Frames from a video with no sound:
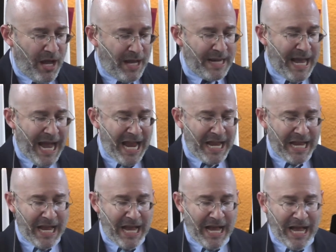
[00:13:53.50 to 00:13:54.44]
And I
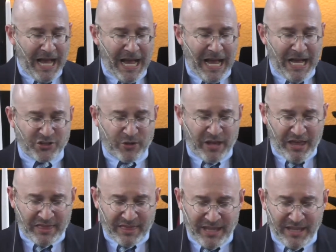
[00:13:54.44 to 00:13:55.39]

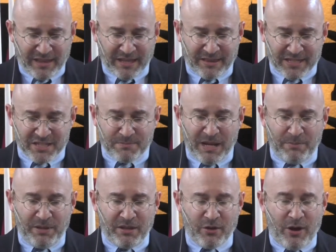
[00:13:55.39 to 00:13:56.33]
think that this may
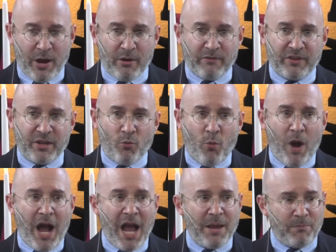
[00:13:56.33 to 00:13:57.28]
be, though, however, then
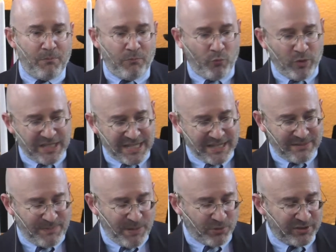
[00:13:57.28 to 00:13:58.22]
why
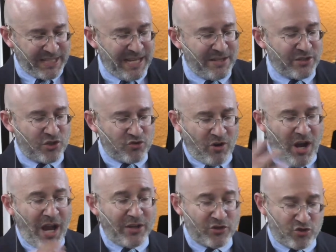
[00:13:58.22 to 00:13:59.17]
people tend to
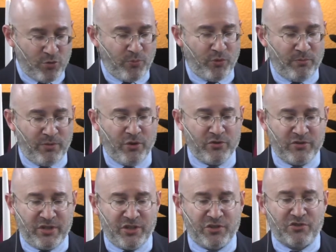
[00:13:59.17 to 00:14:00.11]
try and
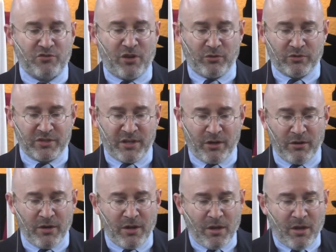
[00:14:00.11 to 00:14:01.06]
superimpose these struggles
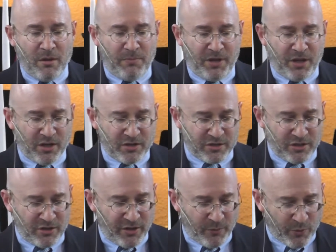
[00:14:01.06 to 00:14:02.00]
here, because,
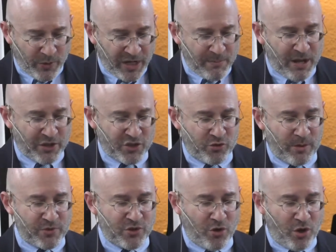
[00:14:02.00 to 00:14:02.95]
you know, that we read about in
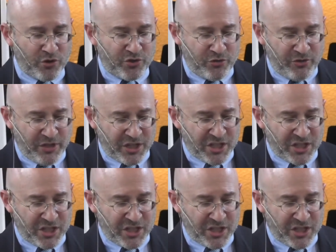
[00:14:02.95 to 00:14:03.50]
Scripture onto the